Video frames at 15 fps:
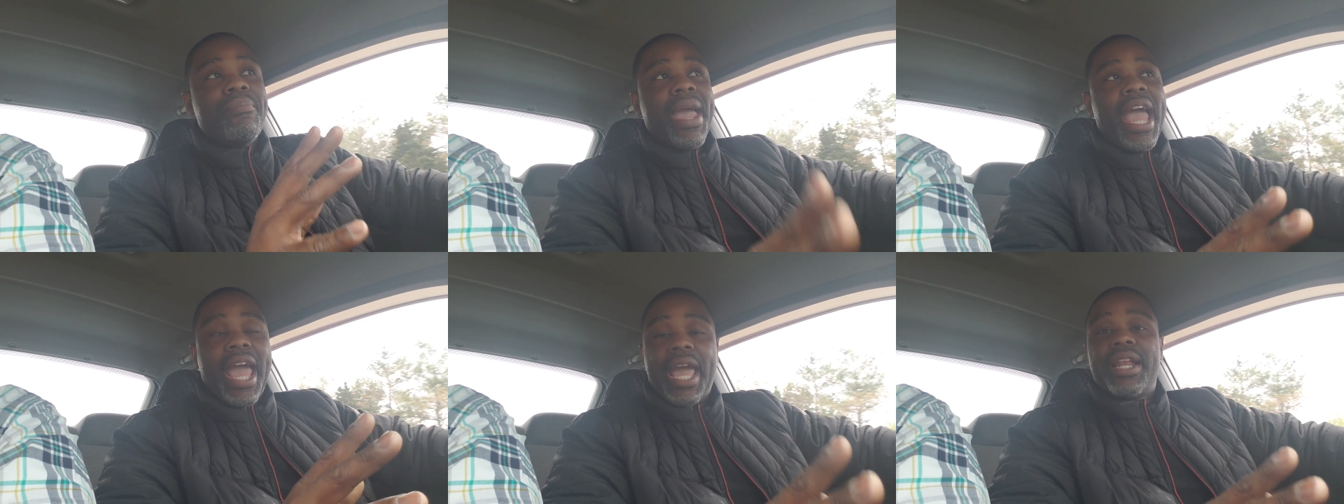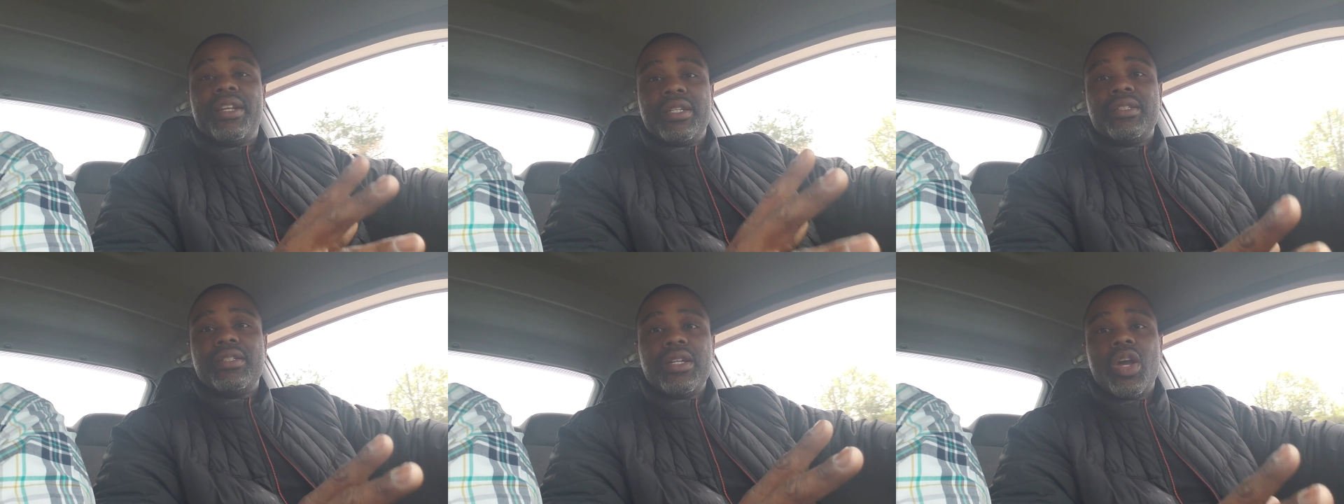Man
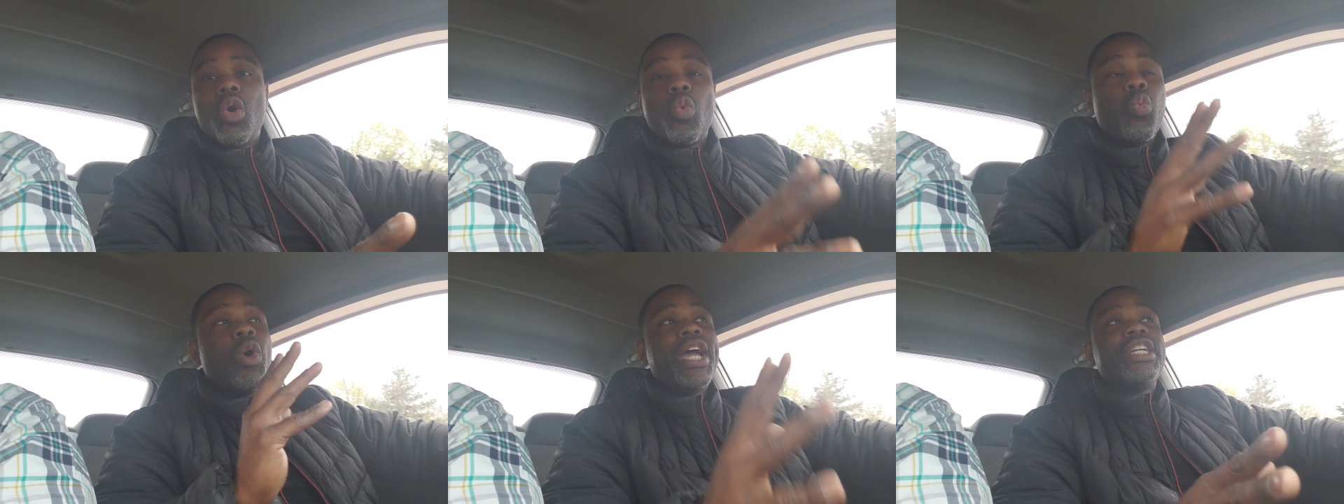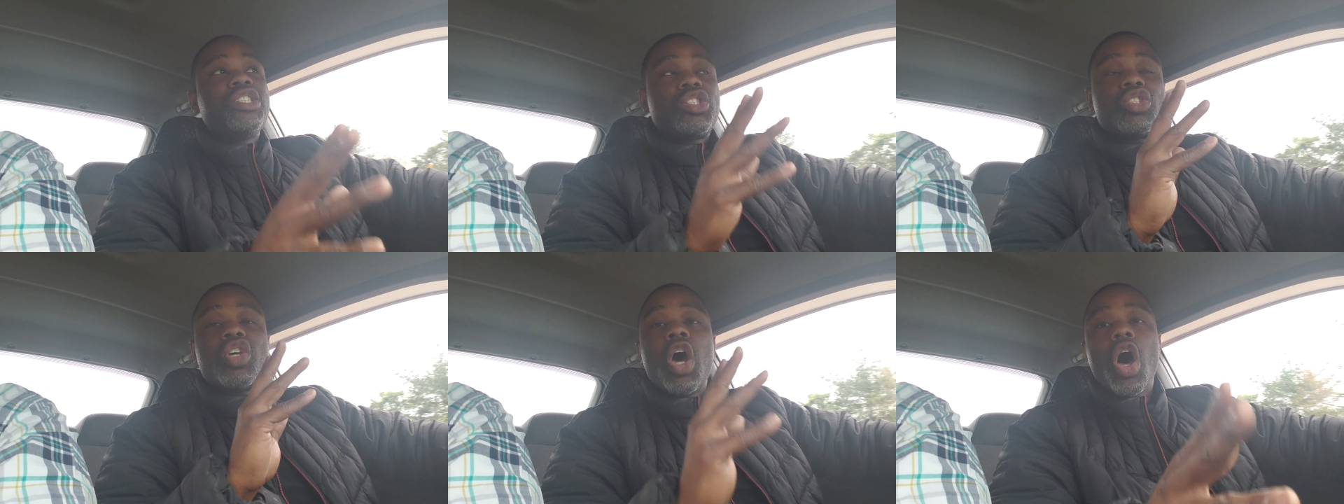went
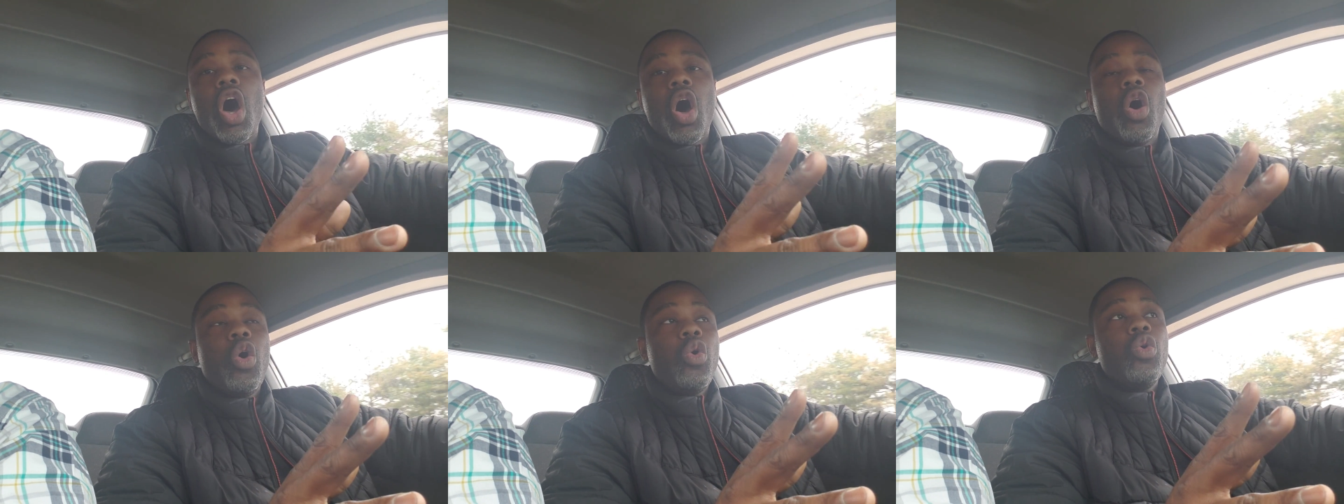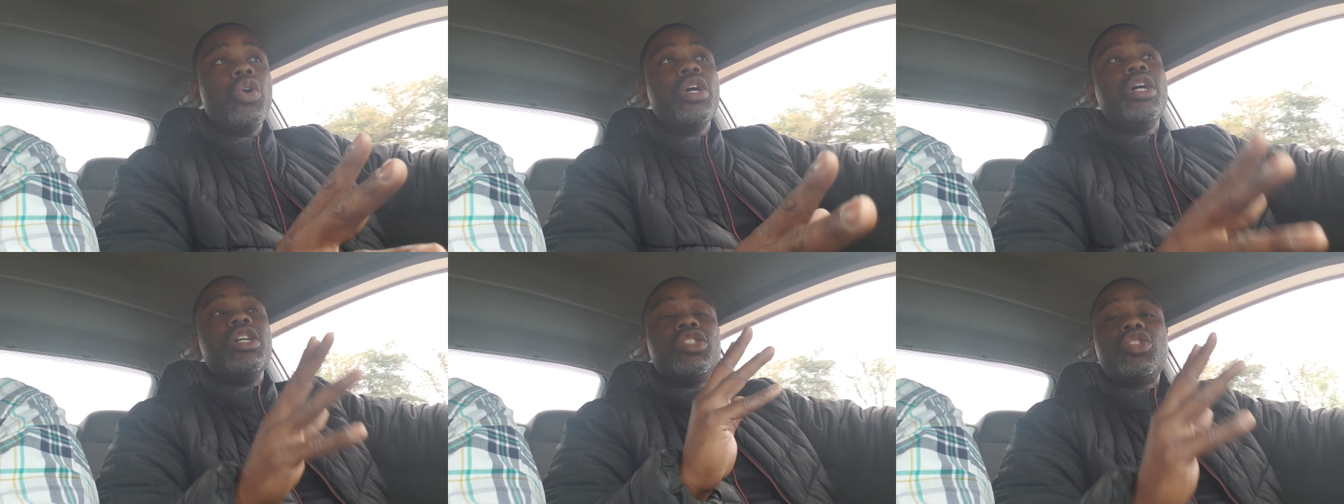toe
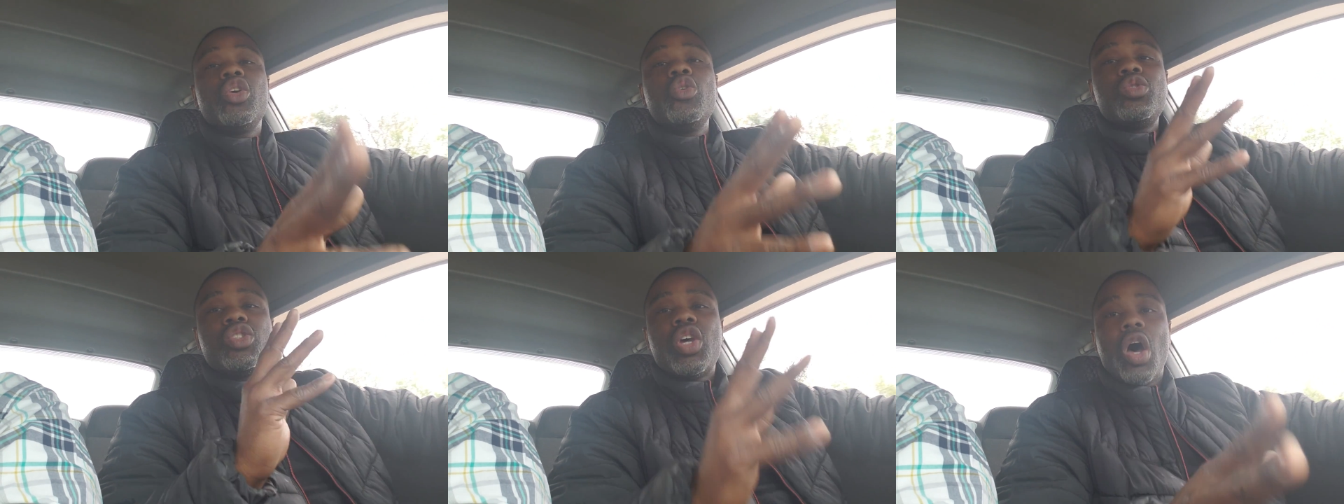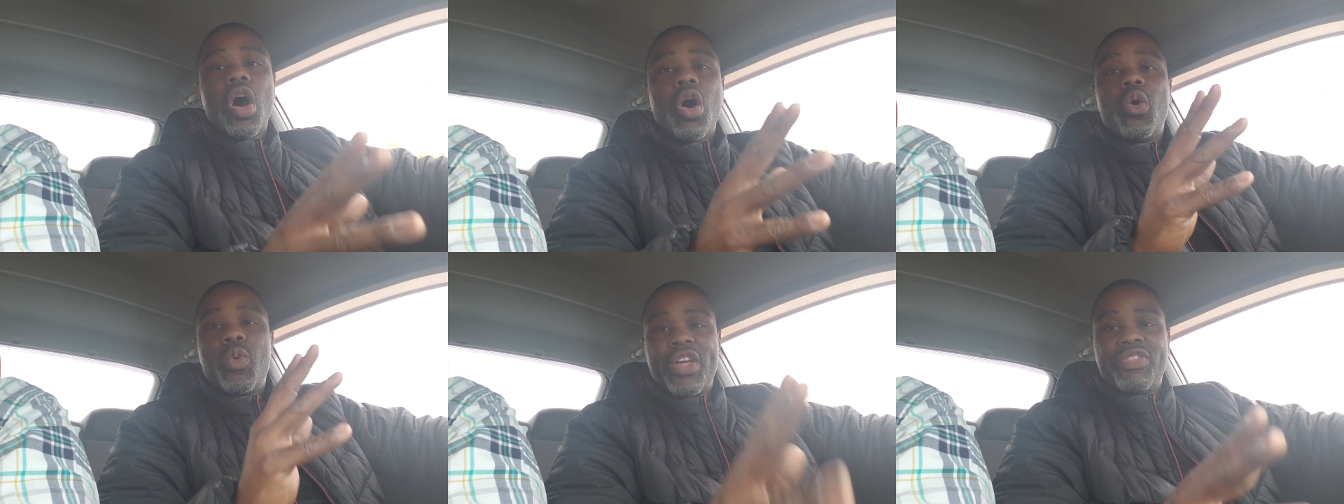to
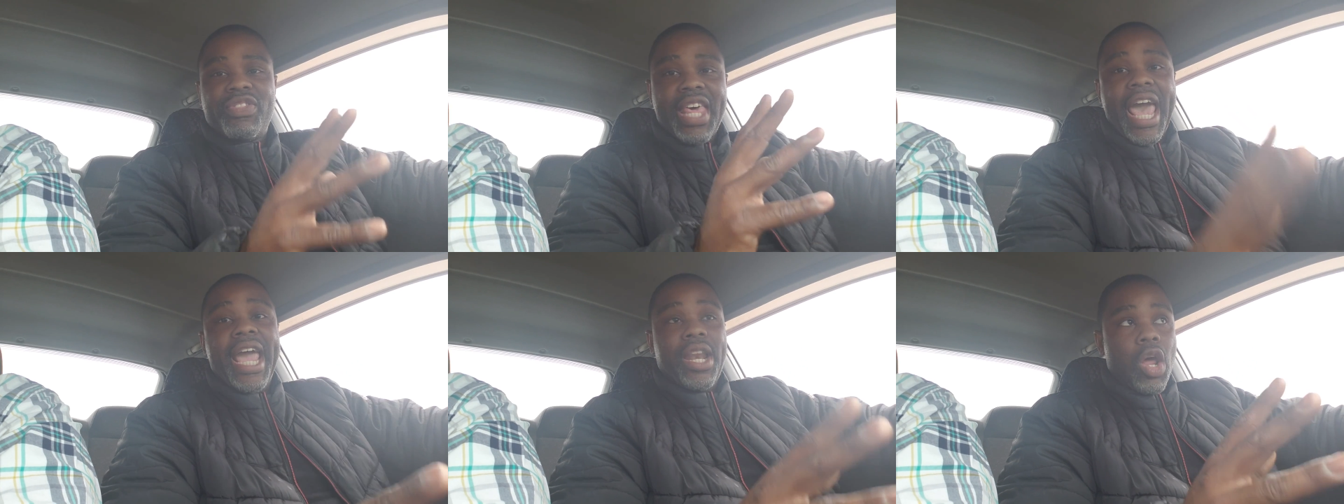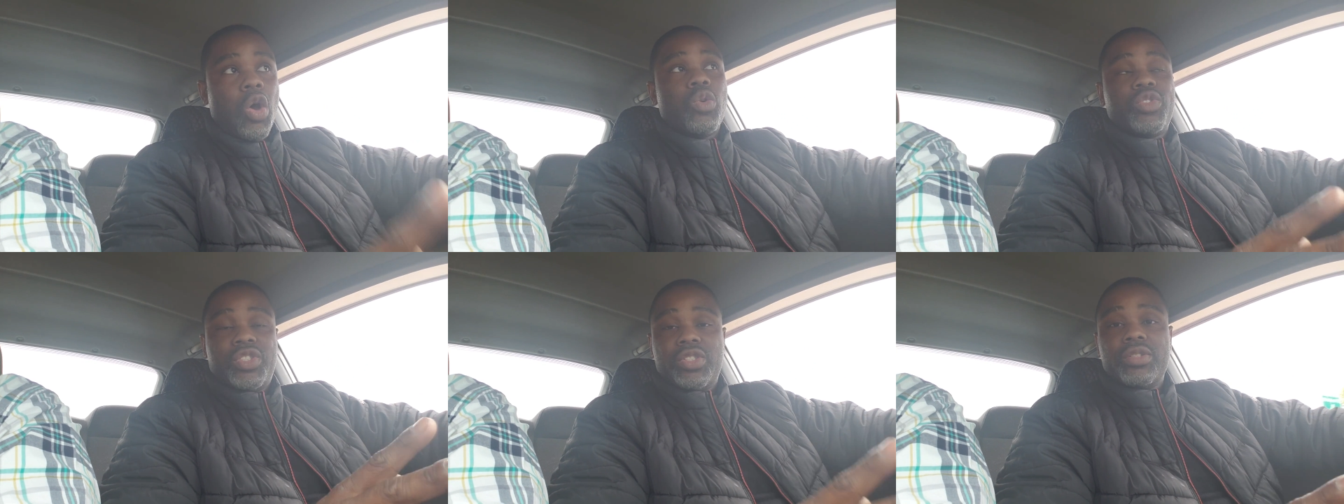toe with
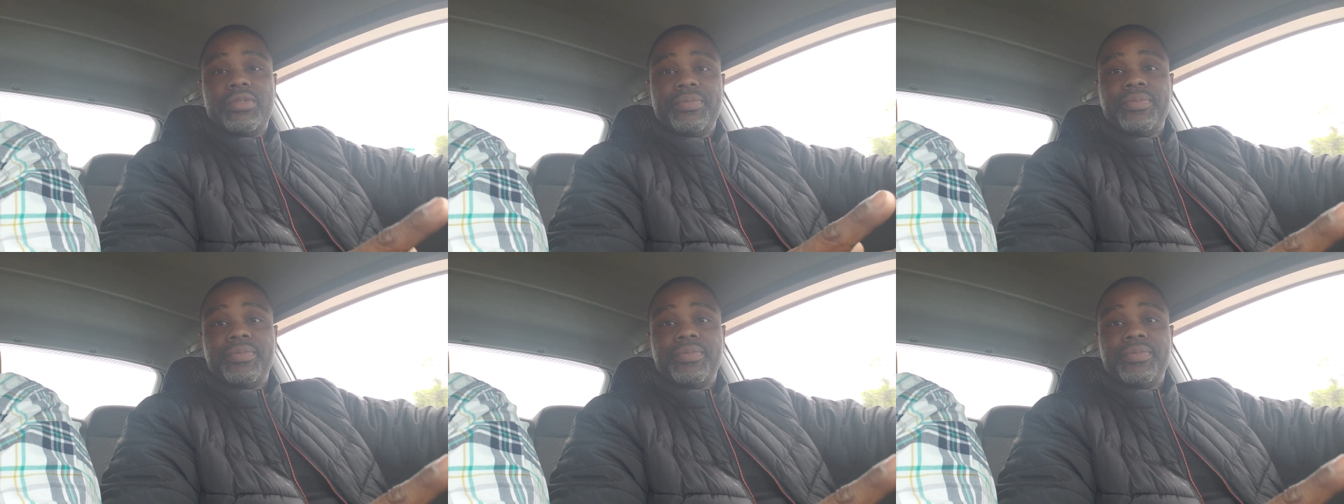Thanos